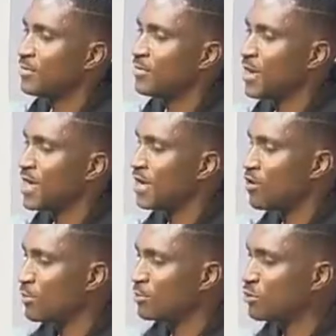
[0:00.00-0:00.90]
when
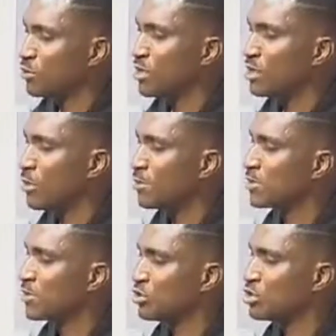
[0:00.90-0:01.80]
it comes during
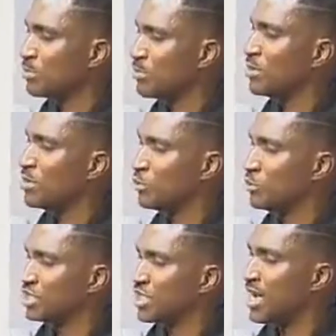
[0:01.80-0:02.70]
upsurge, maybe you
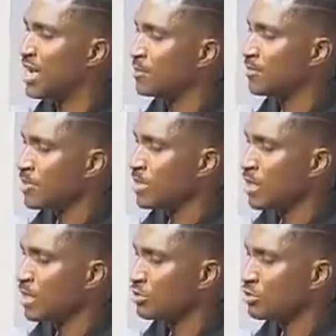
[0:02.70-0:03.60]
will share
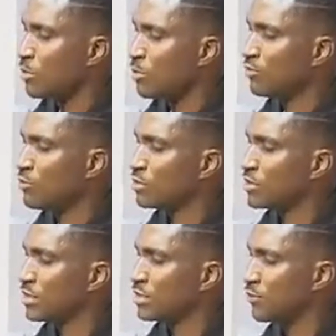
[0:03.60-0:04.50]
some of those
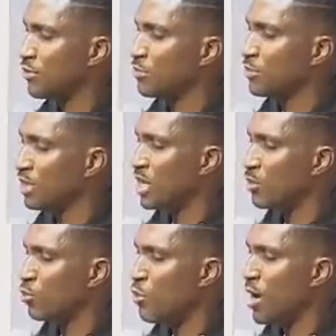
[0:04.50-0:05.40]
things from
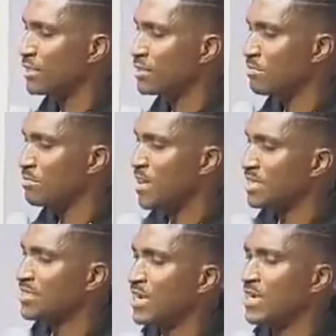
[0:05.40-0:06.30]
uh, Wealth
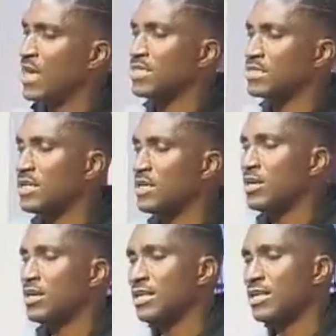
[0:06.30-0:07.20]
Masterclass.
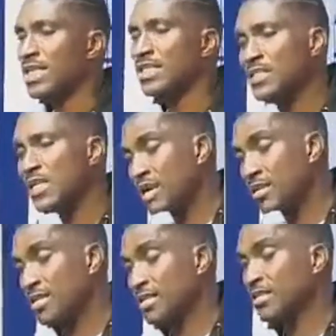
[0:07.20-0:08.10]
He
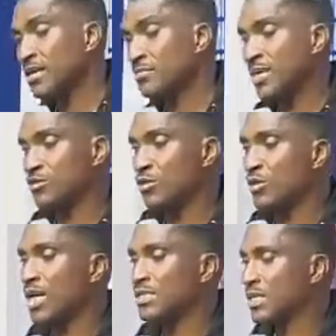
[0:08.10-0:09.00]
said, he said, my
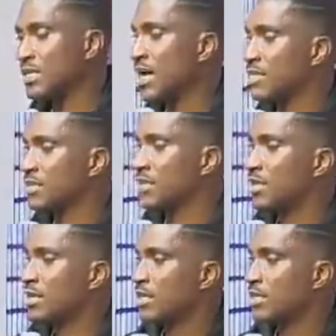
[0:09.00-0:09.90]
son, I said, Dad.
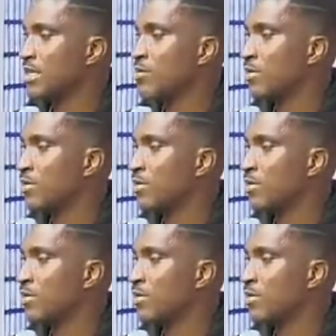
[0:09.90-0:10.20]
He said,